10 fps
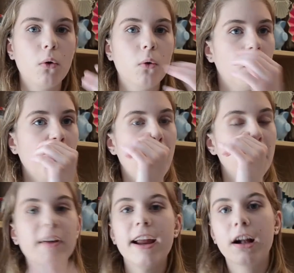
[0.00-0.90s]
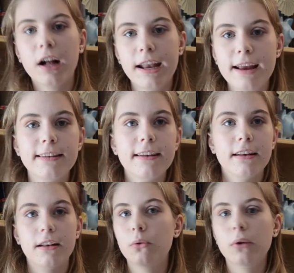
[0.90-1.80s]
all reincarnated
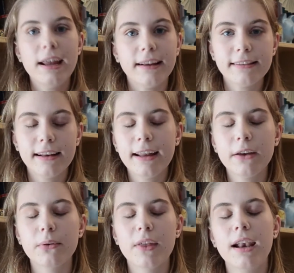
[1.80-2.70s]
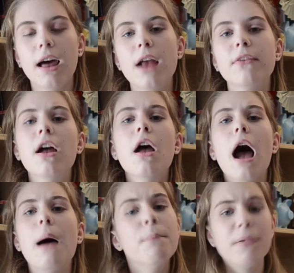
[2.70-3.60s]
and all interlinked with their lives,
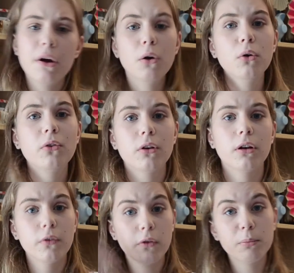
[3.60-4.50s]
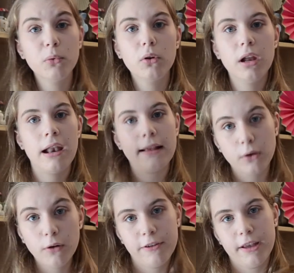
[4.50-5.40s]
but there are also kind of smaller, less
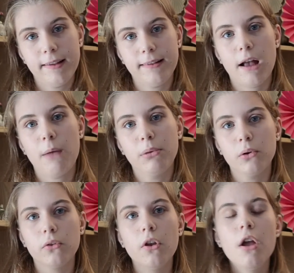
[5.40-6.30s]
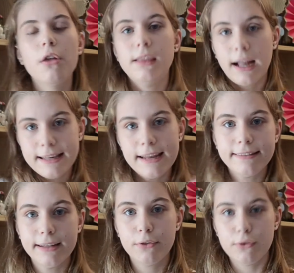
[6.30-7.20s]
obvious examples, like
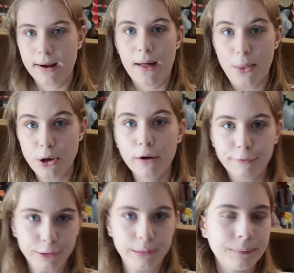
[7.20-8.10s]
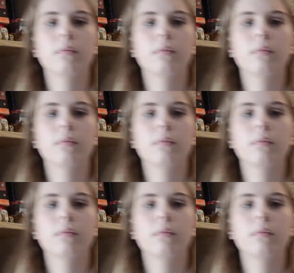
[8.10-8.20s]
littered throughout the novel.